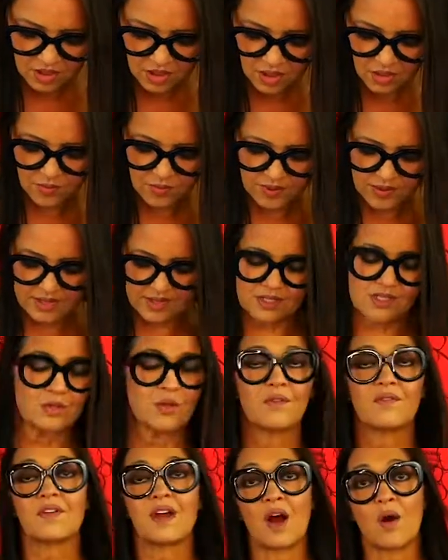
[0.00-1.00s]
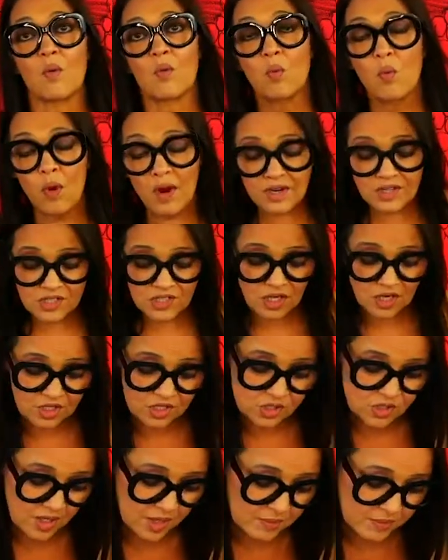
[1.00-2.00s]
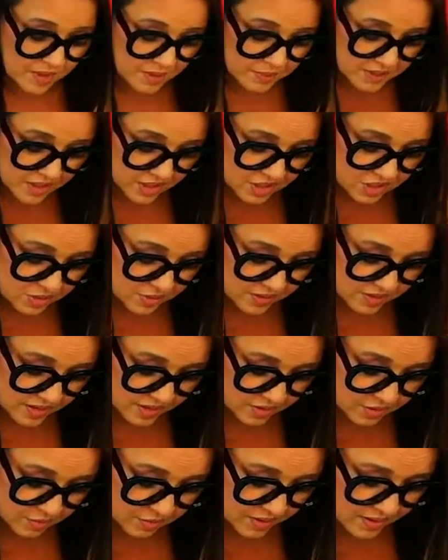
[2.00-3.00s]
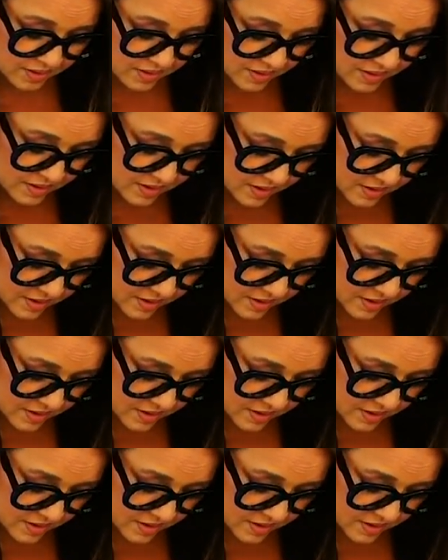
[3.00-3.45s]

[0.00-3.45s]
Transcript: Alrighty, so I've got one dark stripe. Now I'm gonna do another one.